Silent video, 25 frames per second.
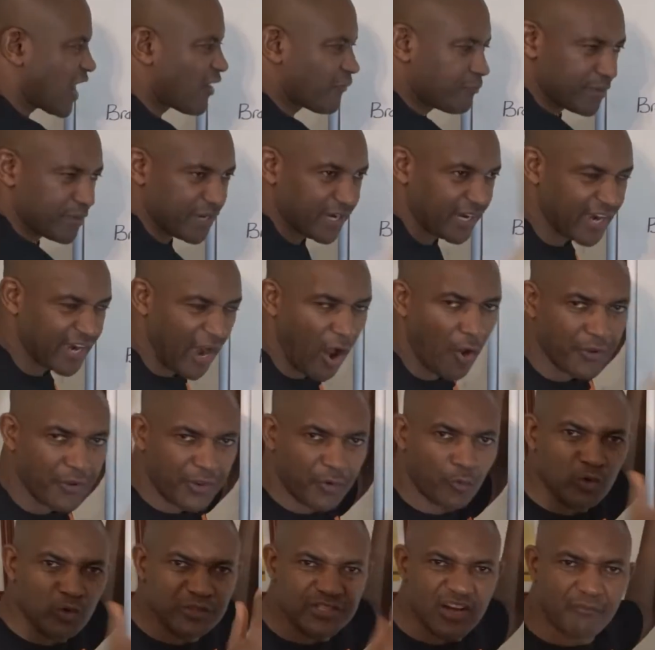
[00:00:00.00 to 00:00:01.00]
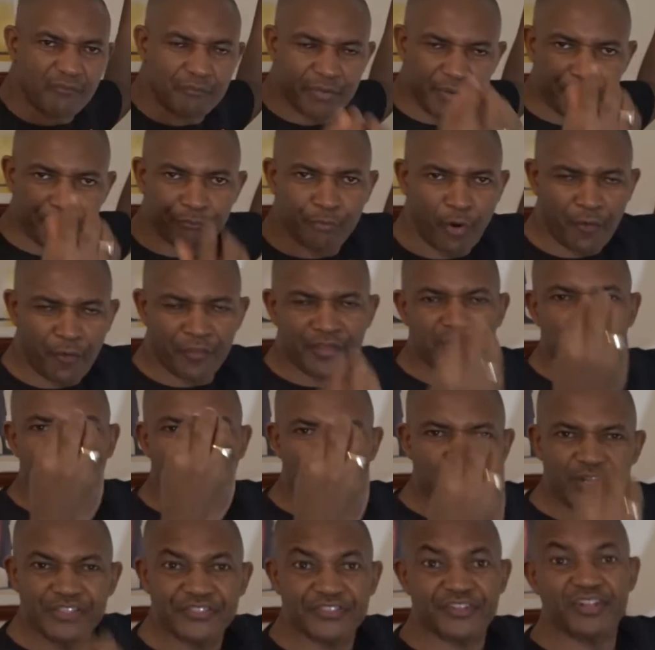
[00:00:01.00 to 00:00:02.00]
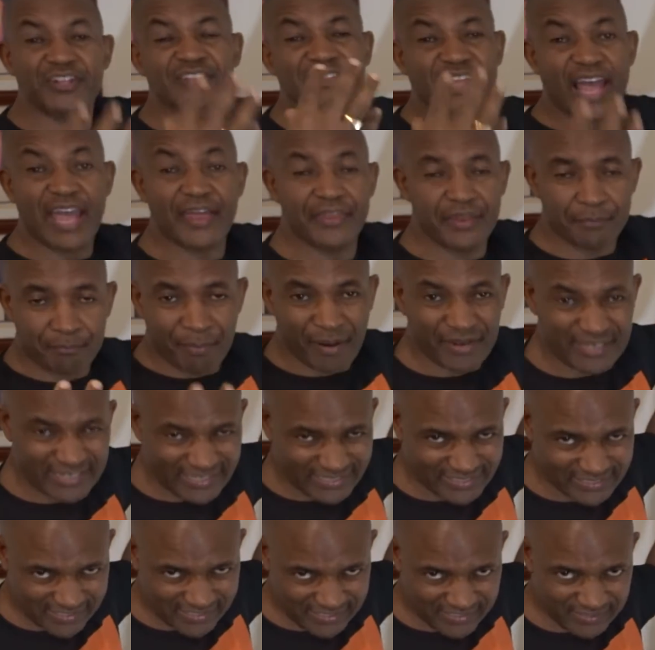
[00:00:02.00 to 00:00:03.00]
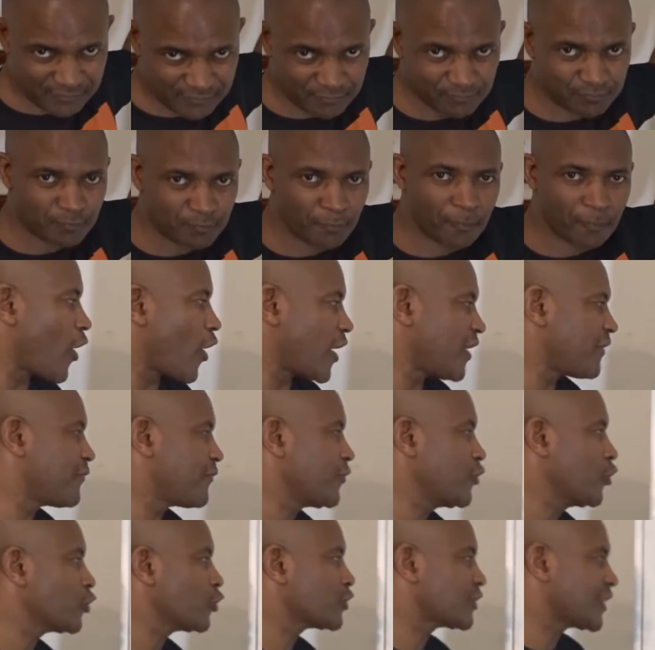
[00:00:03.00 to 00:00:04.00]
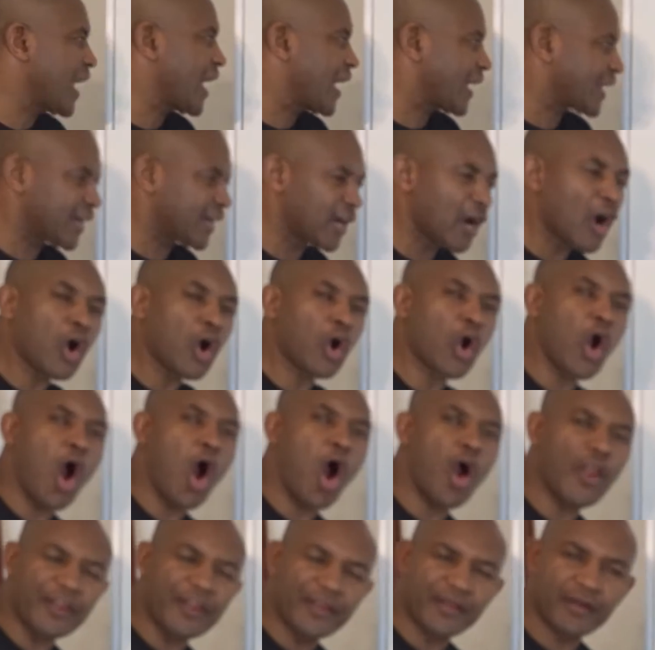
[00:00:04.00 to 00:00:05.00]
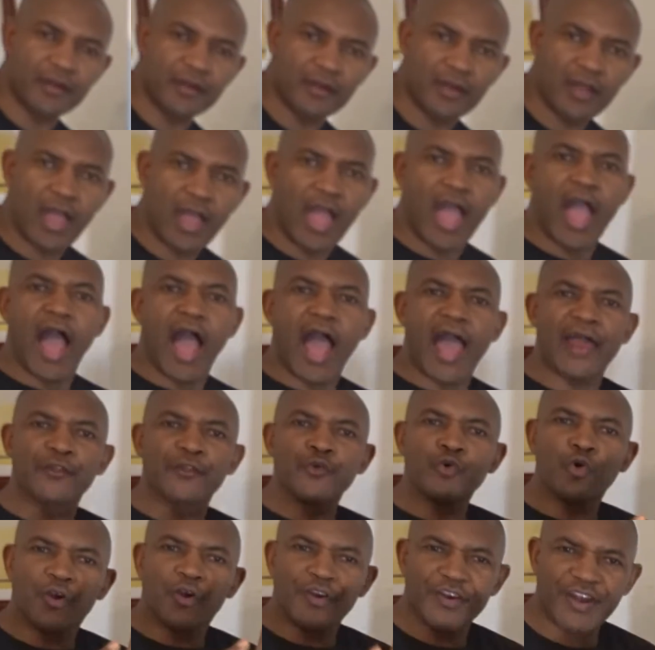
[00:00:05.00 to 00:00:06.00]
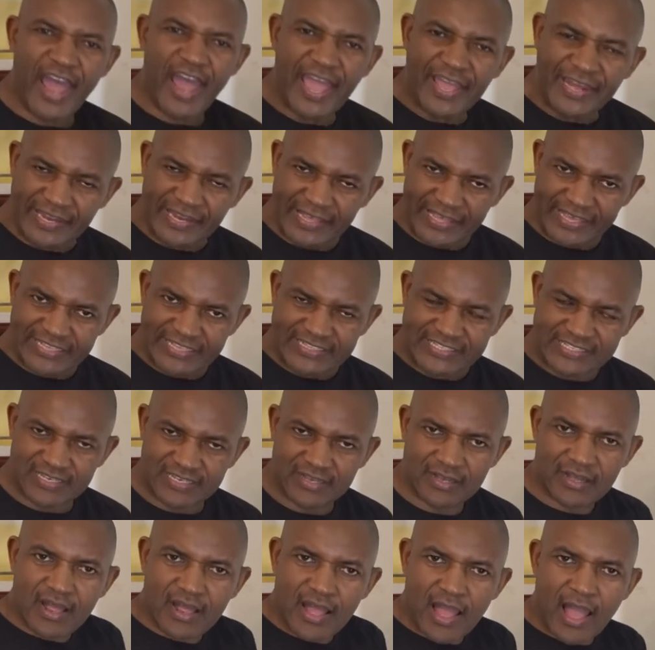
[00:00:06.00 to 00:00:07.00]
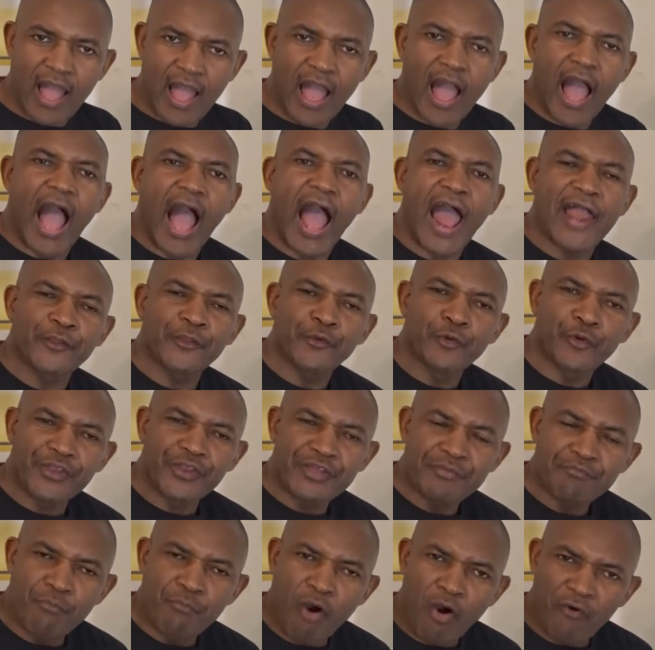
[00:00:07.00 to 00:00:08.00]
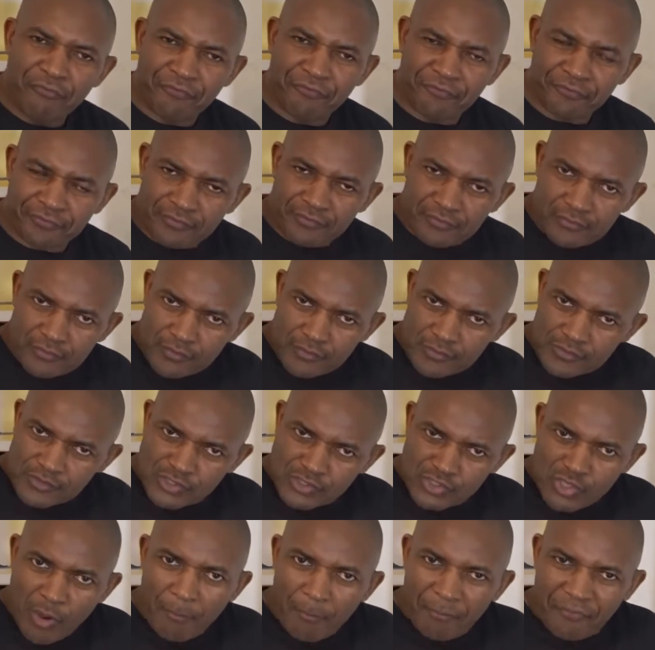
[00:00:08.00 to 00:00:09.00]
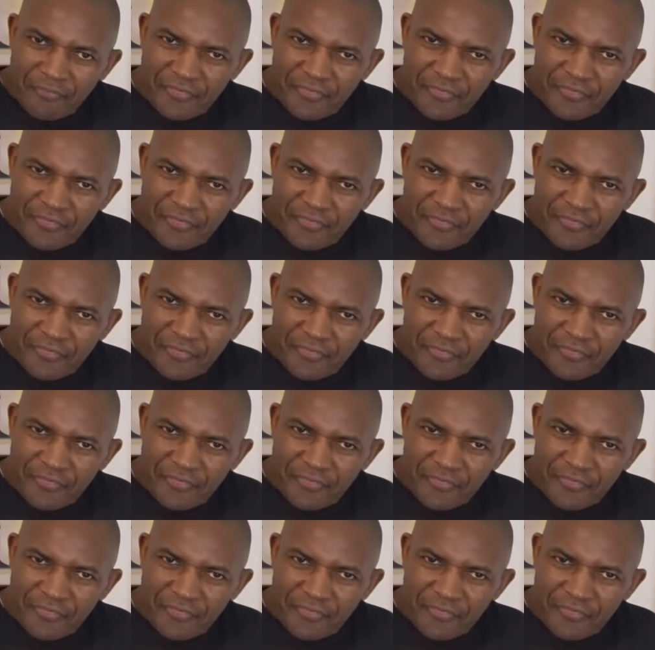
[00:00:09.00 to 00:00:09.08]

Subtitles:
have been grounded, which have been brought into little tiny particles. If you take corn and you grind it and you remove some